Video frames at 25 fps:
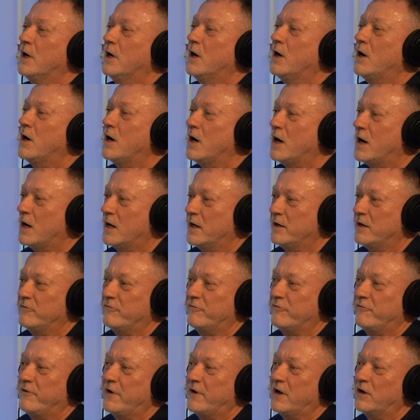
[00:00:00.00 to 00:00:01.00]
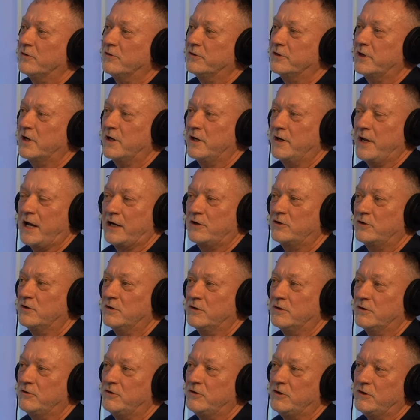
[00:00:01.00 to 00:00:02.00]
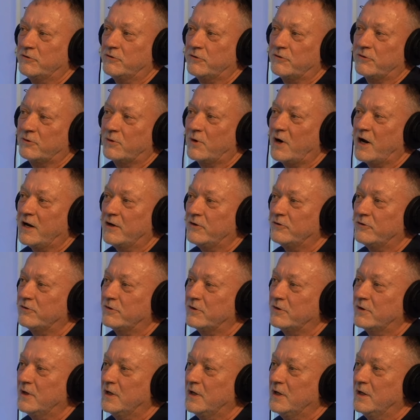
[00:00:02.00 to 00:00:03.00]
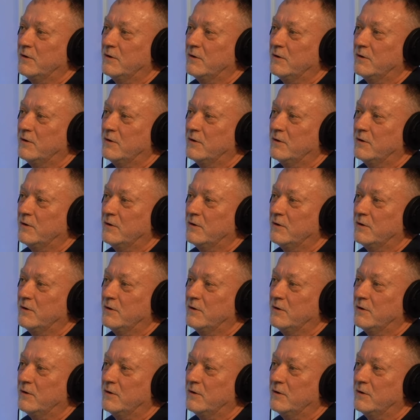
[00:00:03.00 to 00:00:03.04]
heartfelt connection to Jesus Christ